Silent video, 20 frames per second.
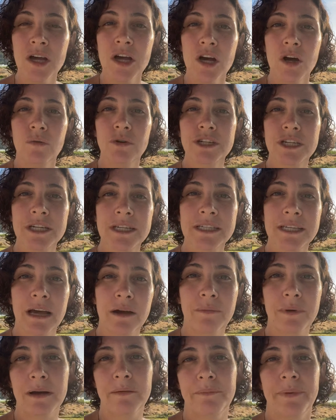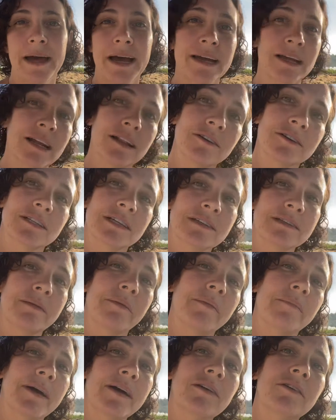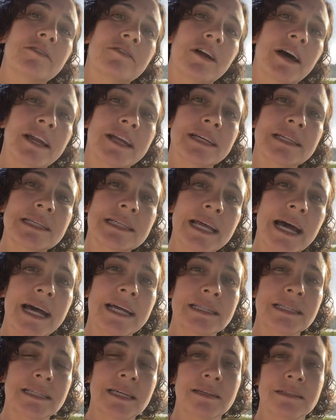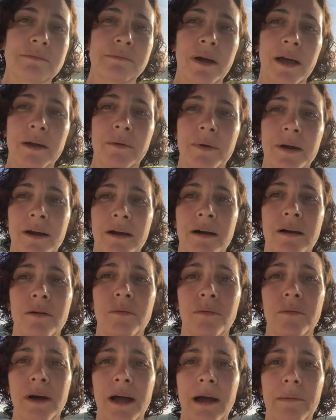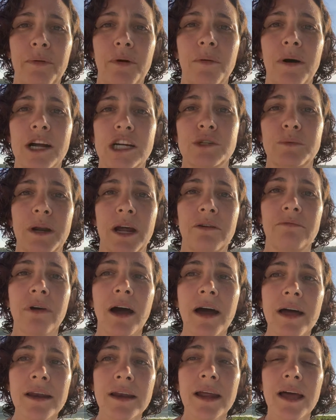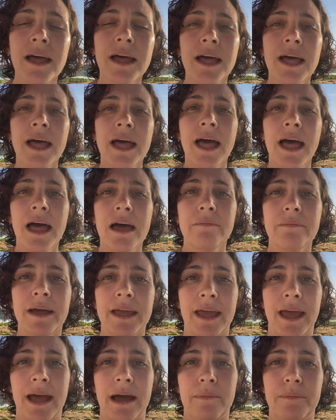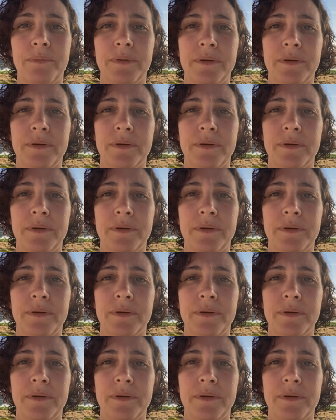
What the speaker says: Which is, I went back and I looked at some of my old running stats because I wear a Apple Watch when I run, and my app